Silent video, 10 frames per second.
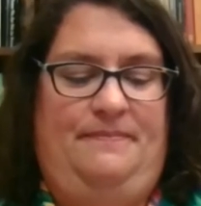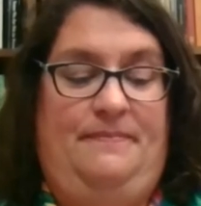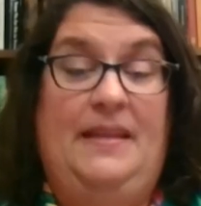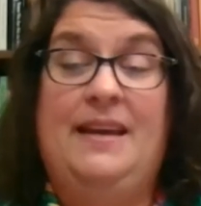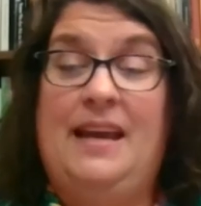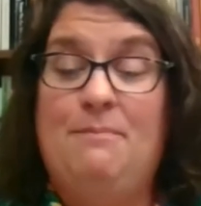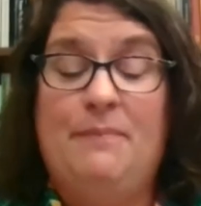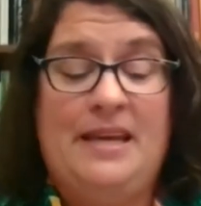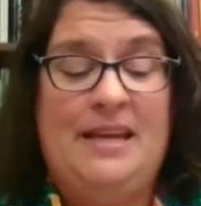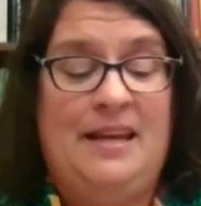It can
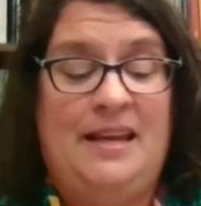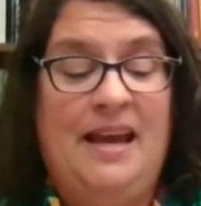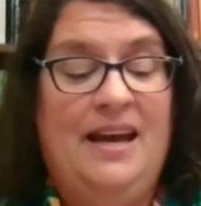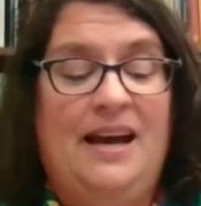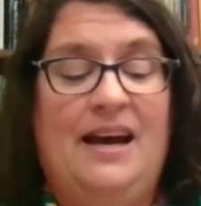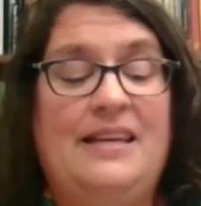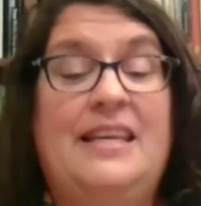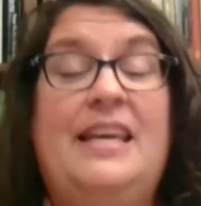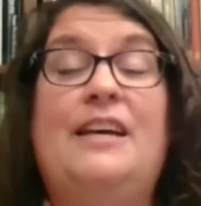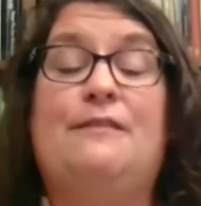be a
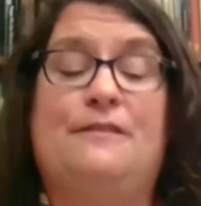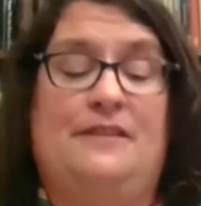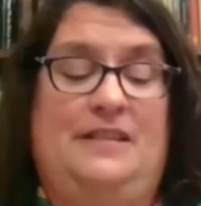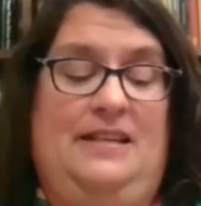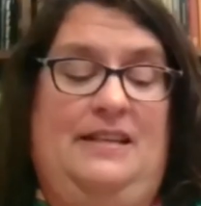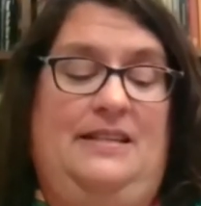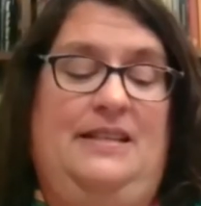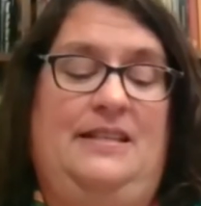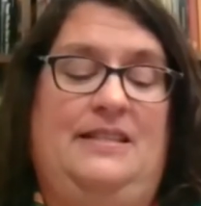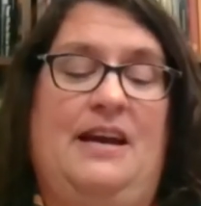gift to
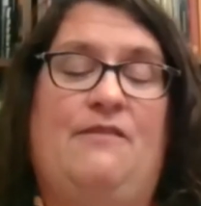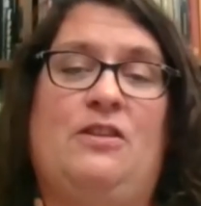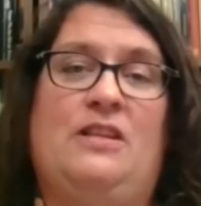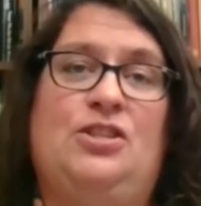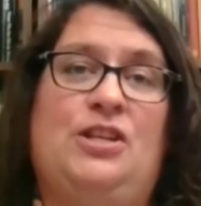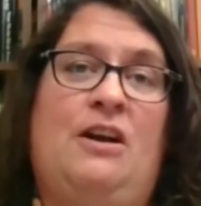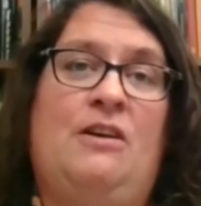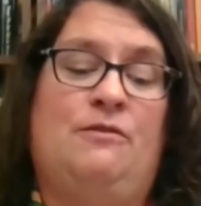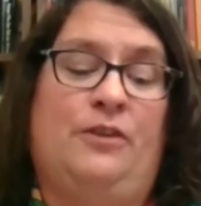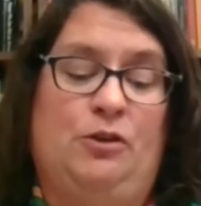discover these
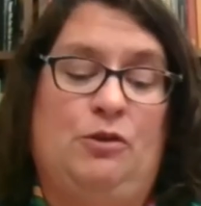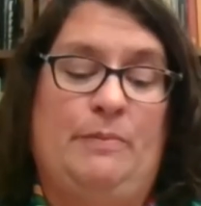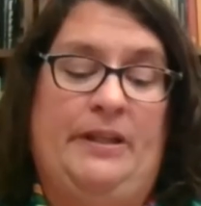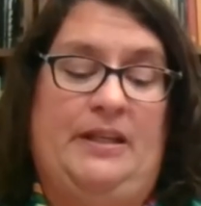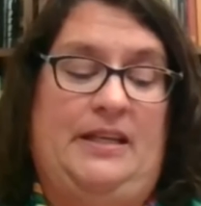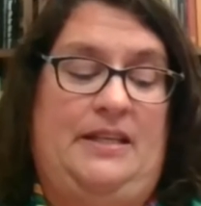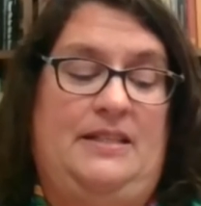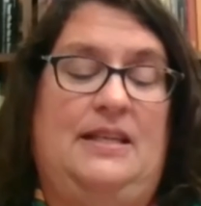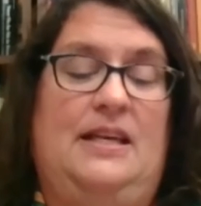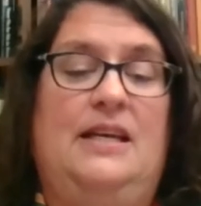shared
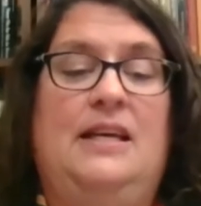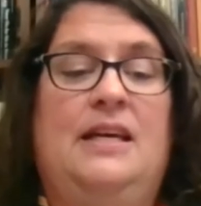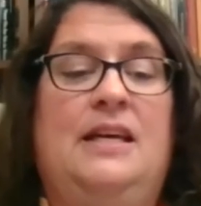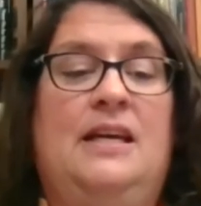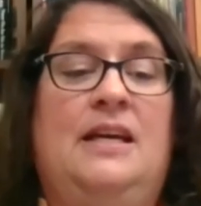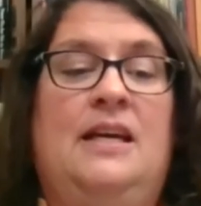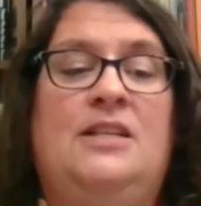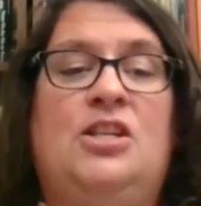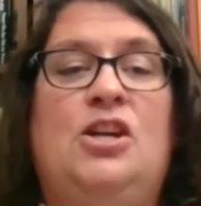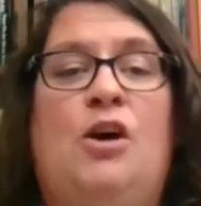vulnerabilities
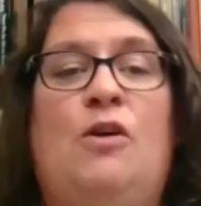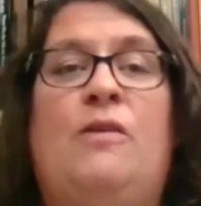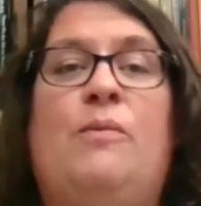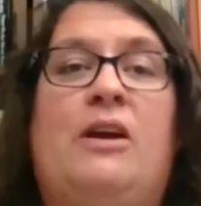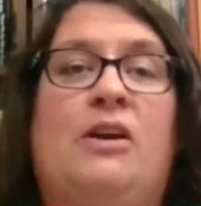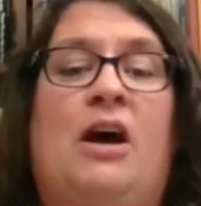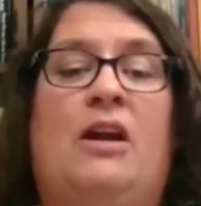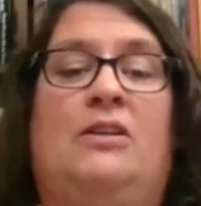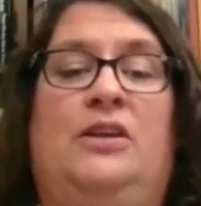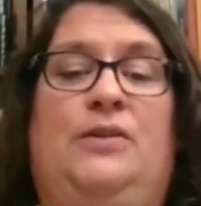to know that we are not
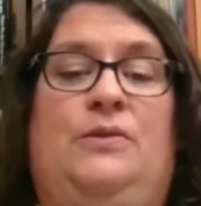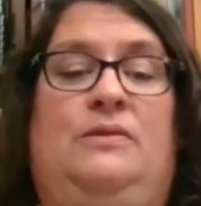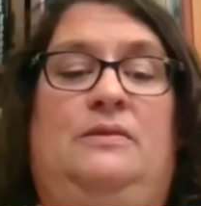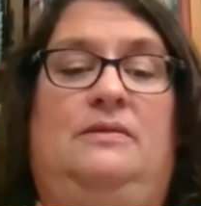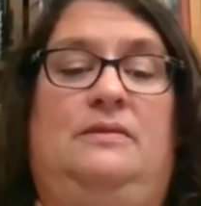alone.